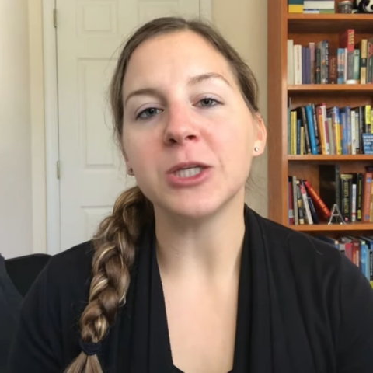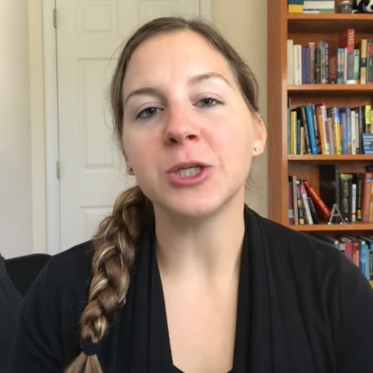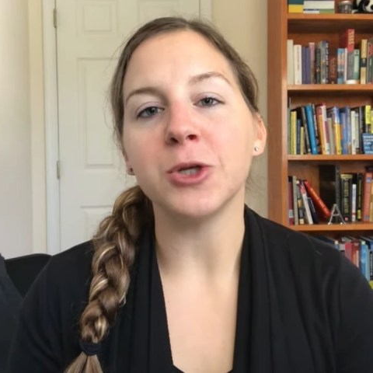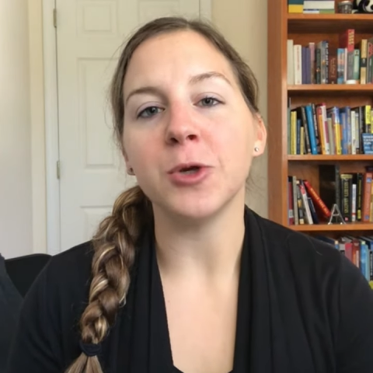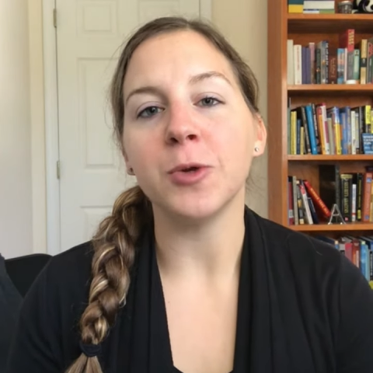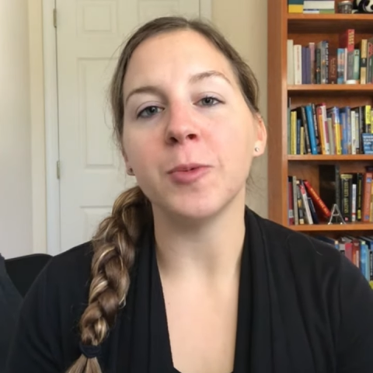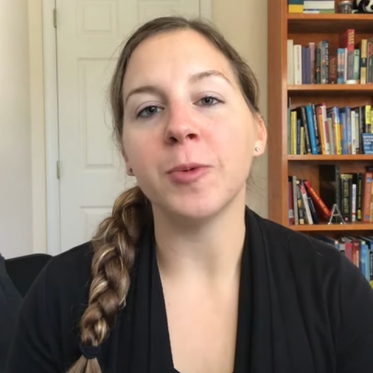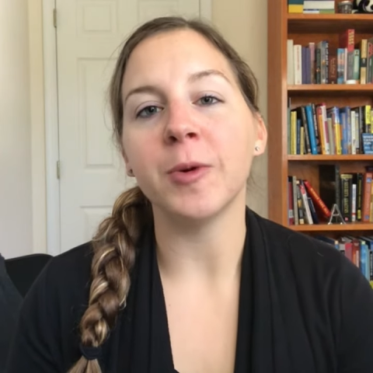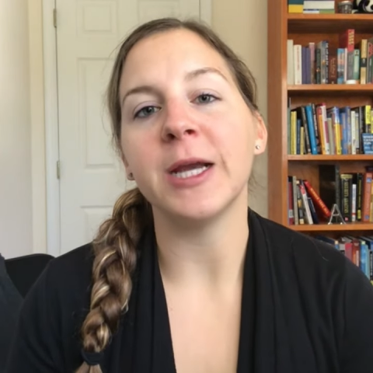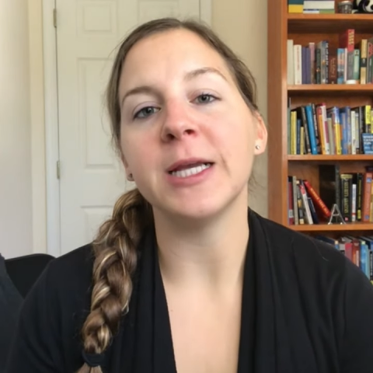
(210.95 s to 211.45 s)

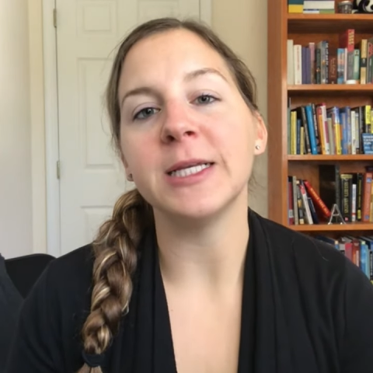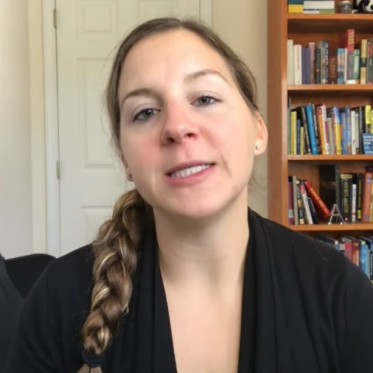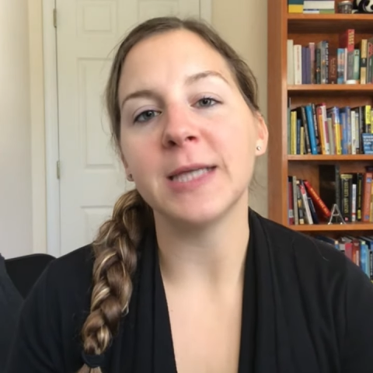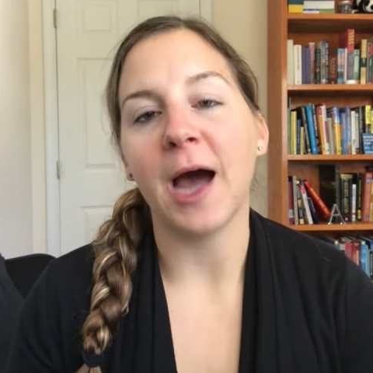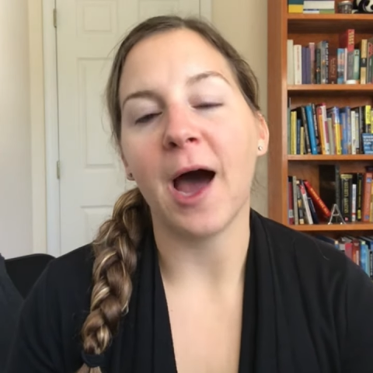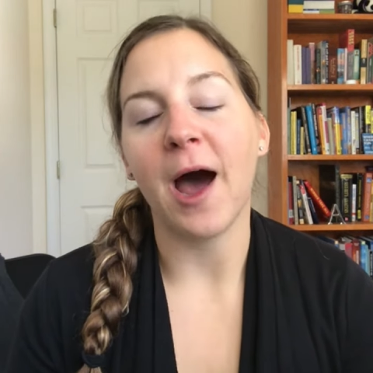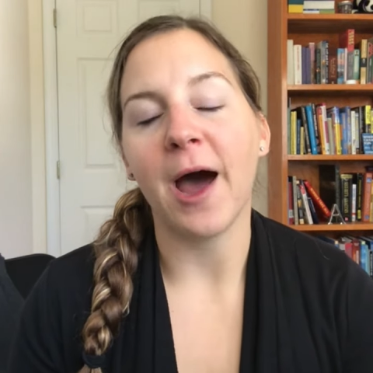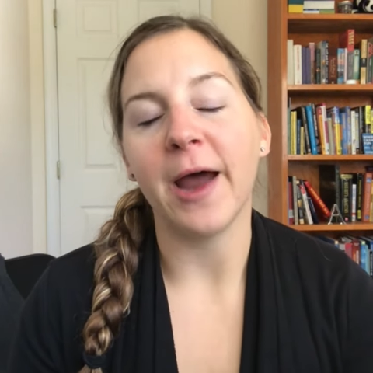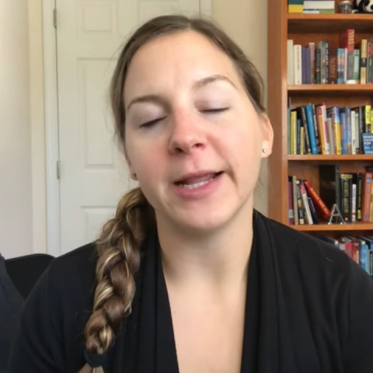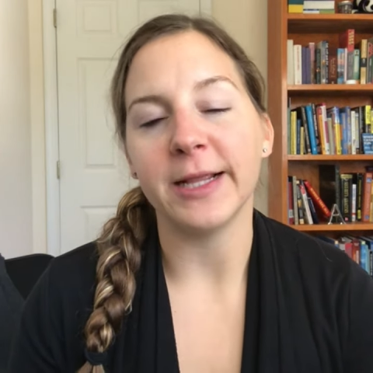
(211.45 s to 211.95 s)
to praise
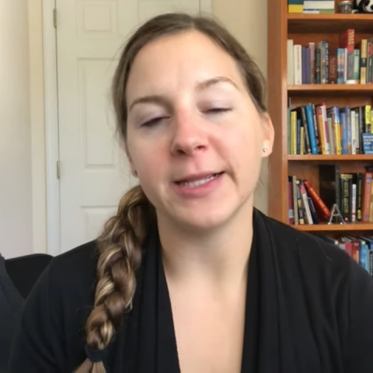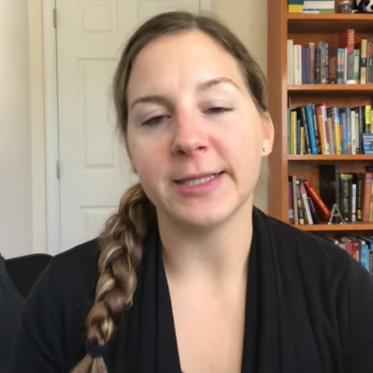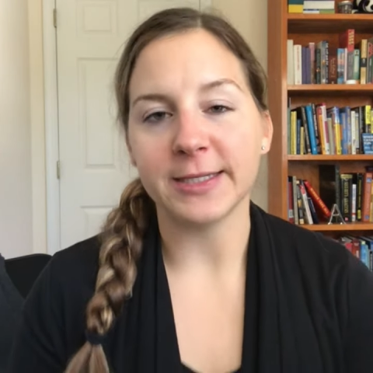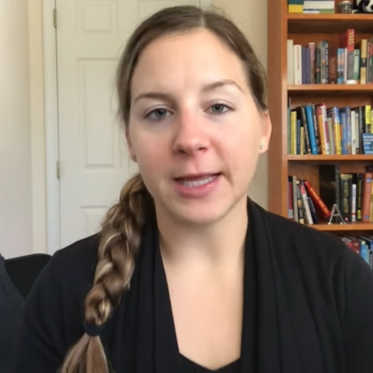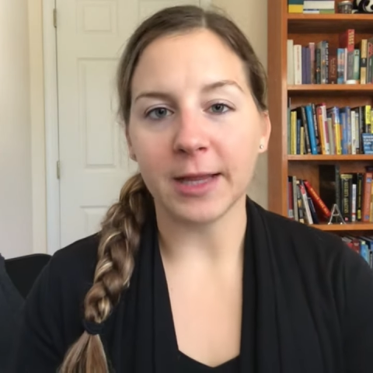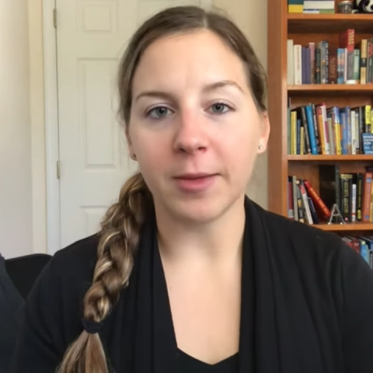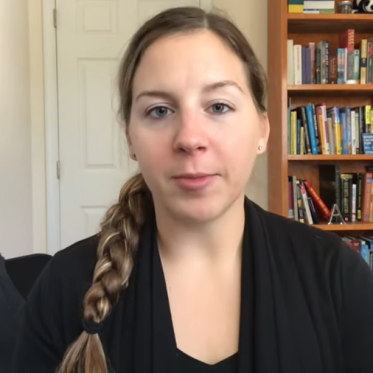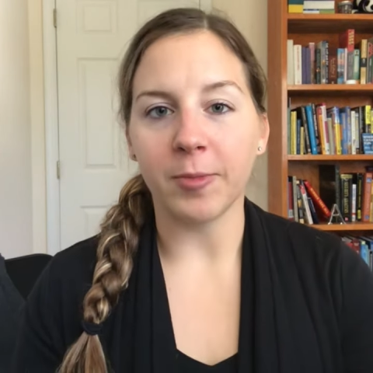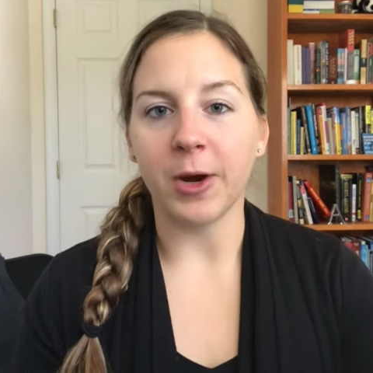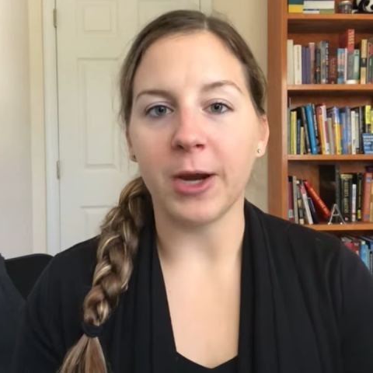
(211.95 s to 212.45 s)
God and
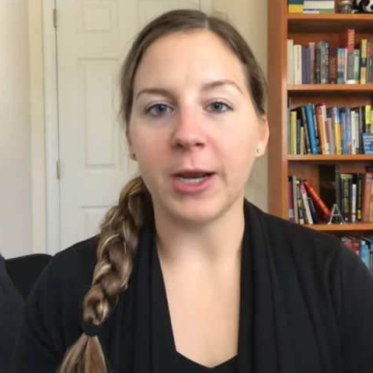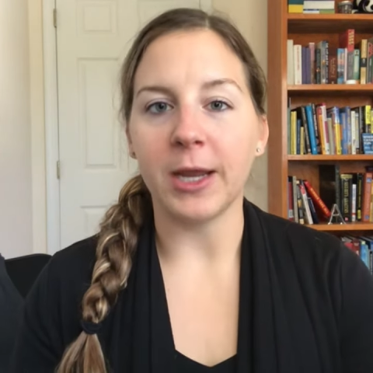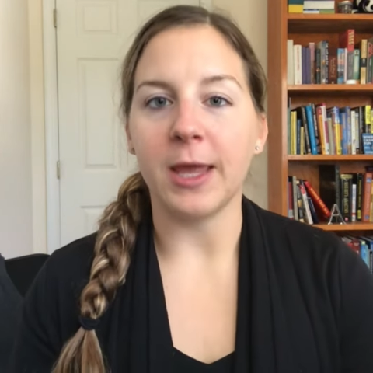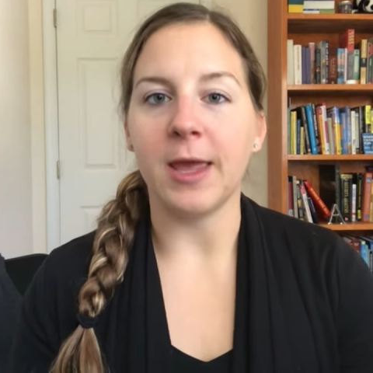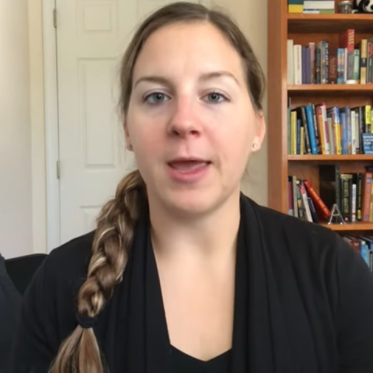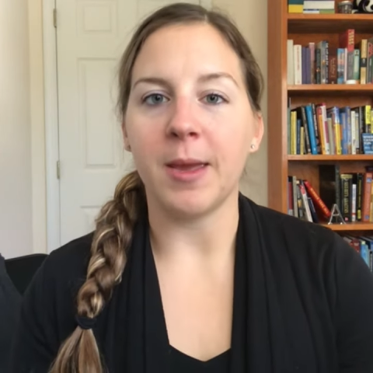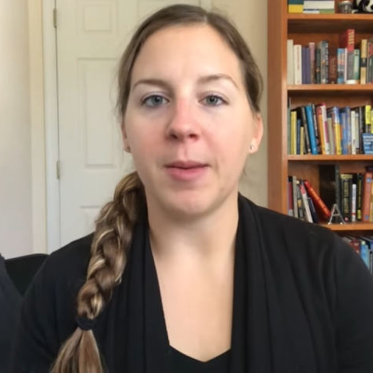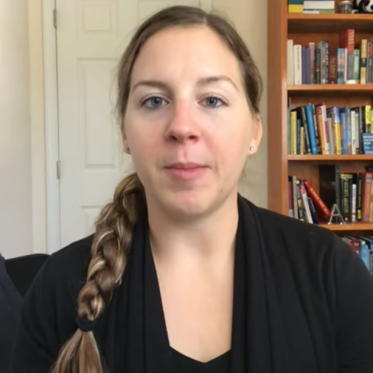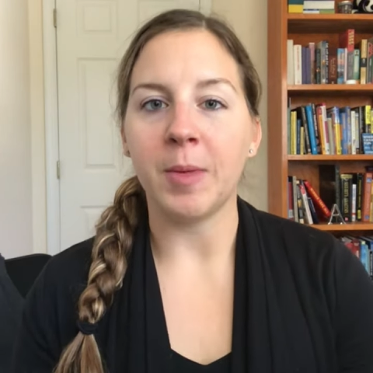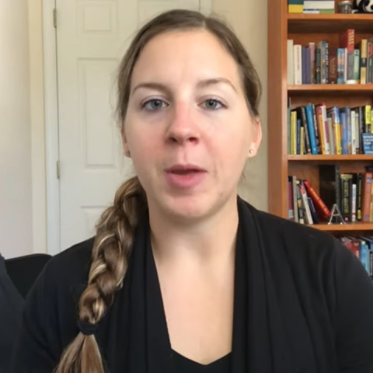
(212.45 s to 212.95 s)
celebrate
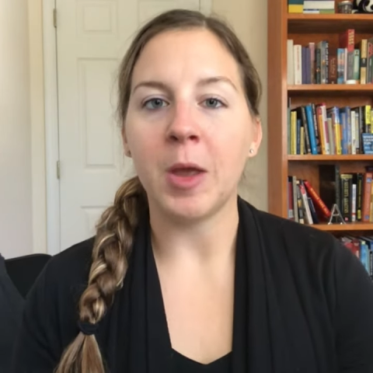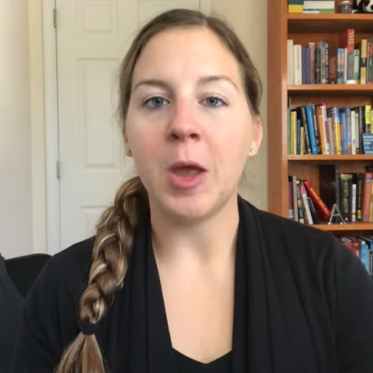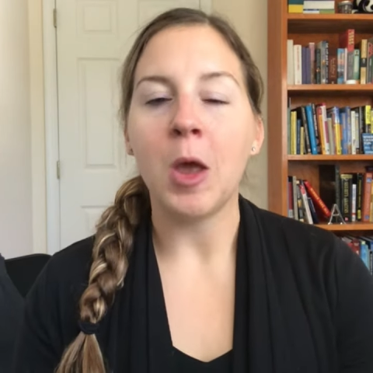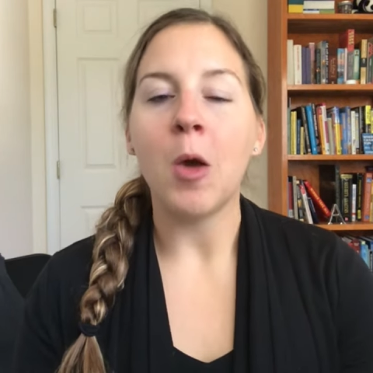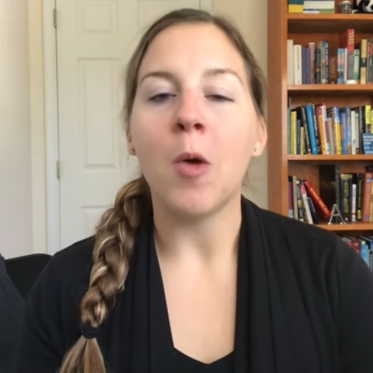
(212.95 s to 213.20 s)
Him